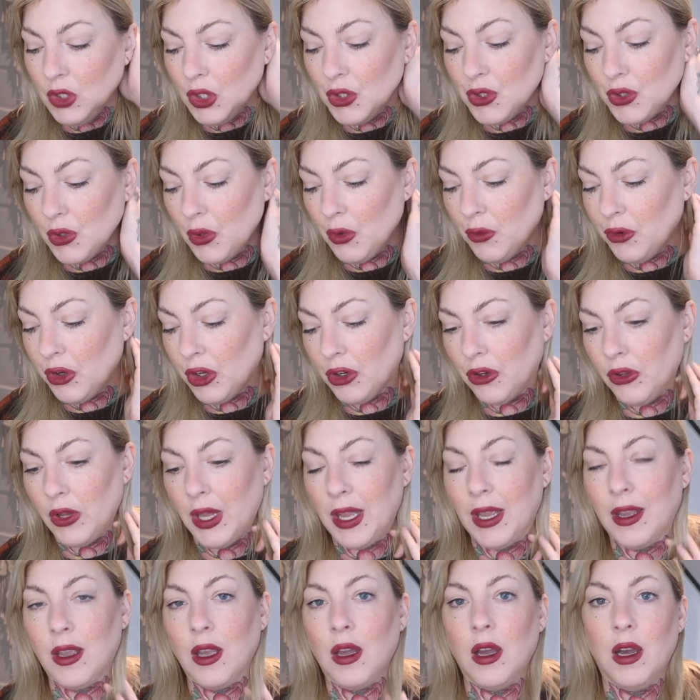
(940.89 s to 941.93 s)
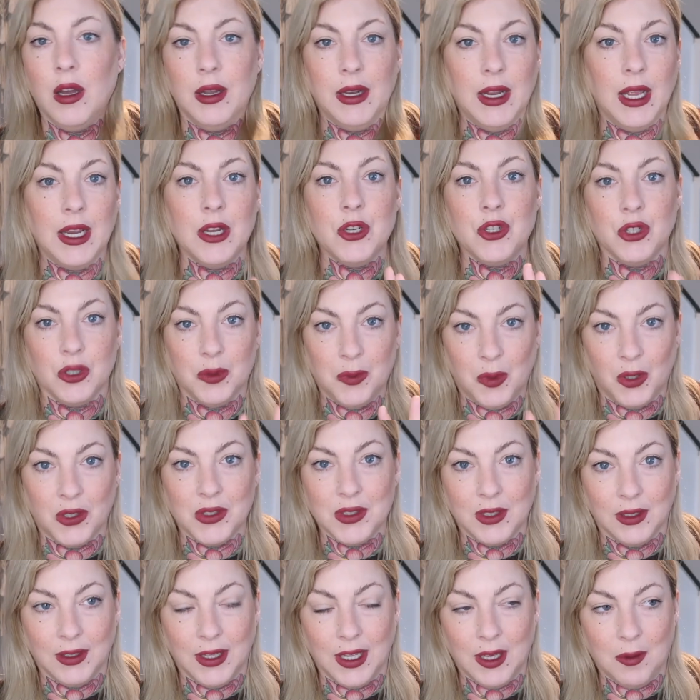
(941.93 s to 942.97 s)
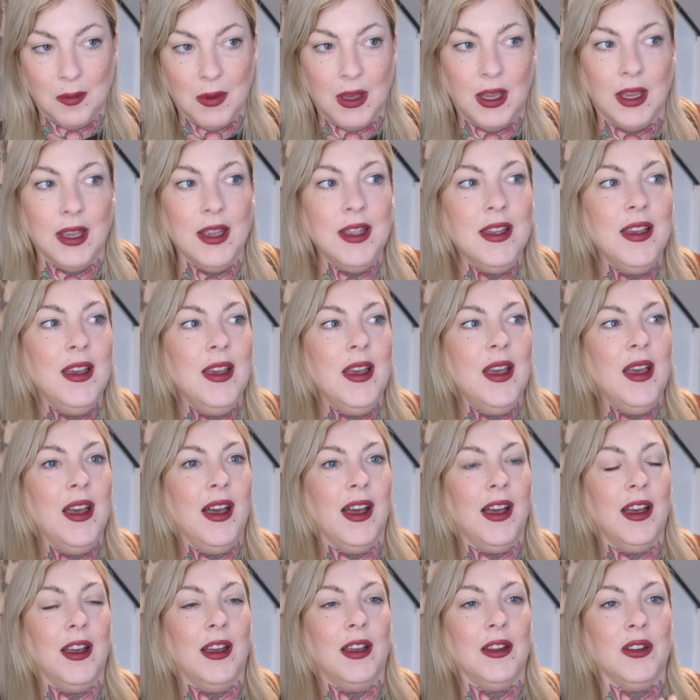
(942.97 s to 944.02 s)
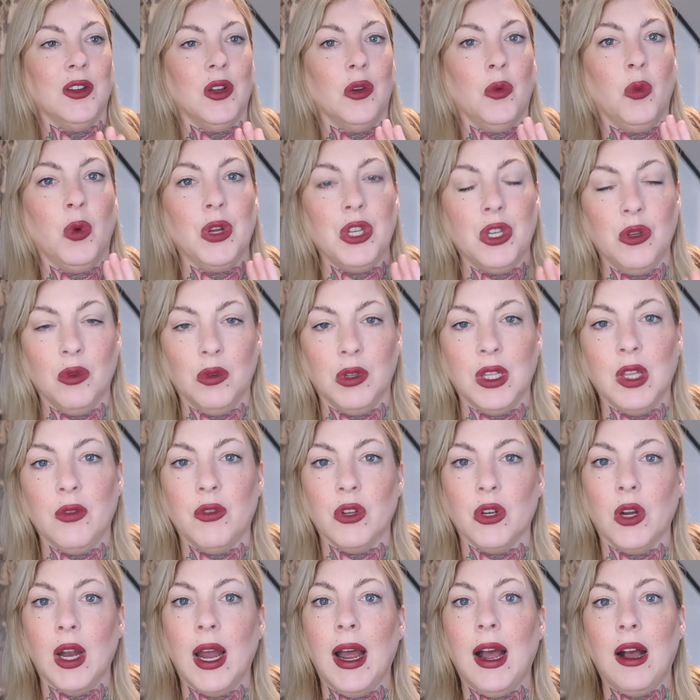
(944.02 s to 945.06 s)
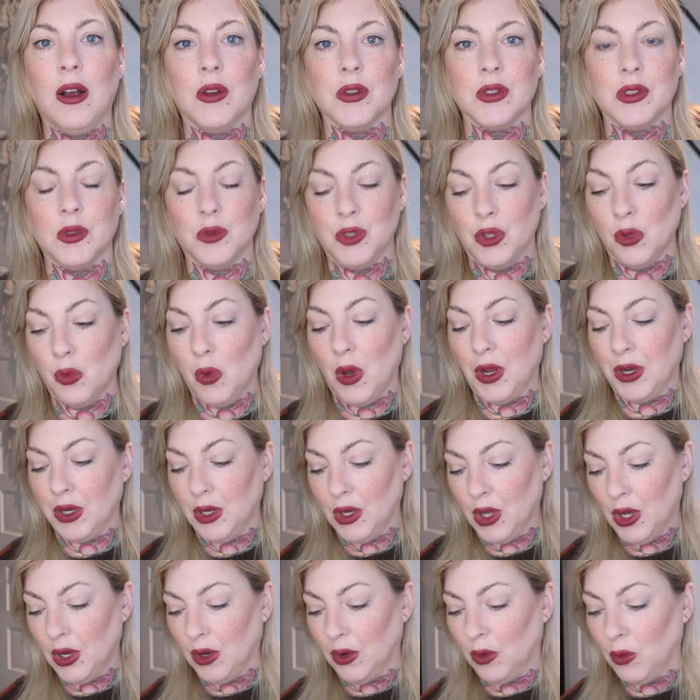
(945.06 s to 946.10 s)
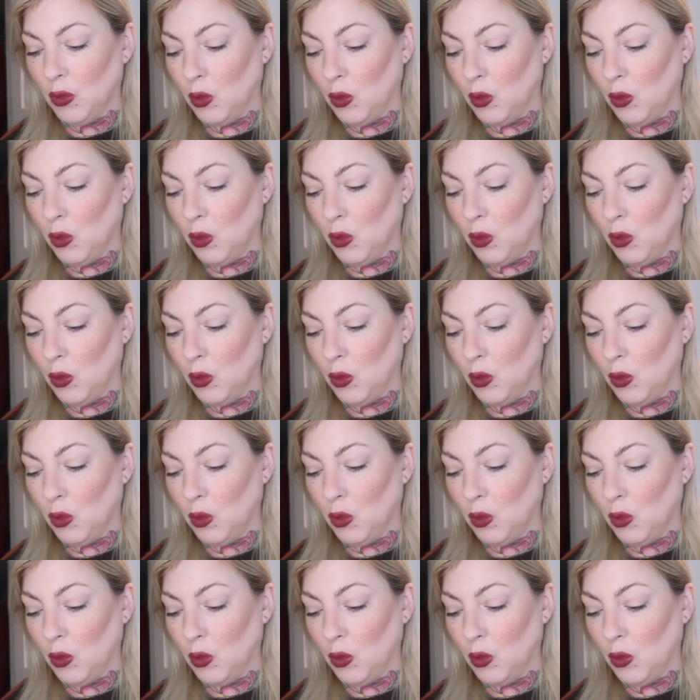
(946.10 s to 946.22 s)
So if you're like an anxious person like me, and when you leave your house, you want to know